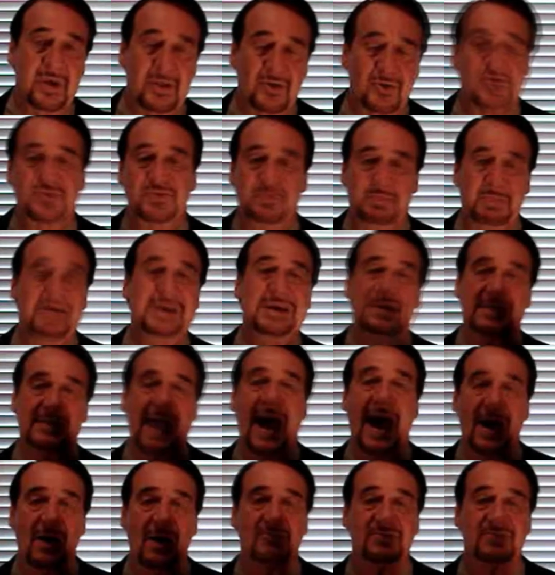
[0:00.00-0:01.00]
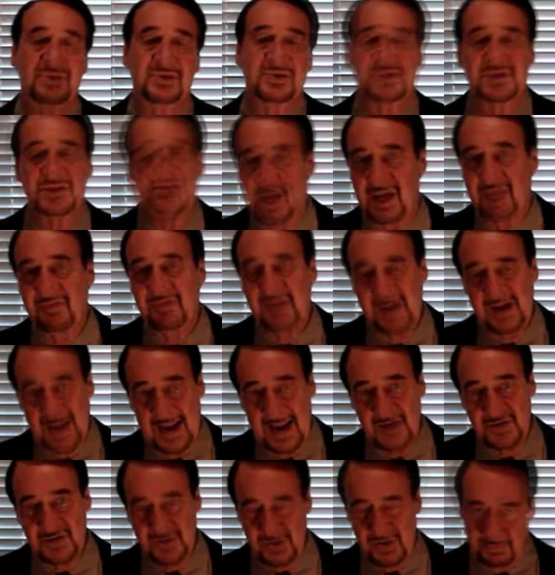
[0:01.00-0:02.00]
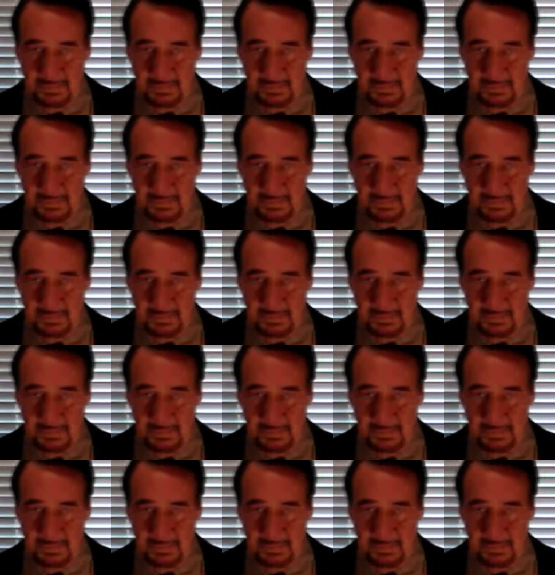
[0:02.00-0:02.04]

those big gowns and stuff at your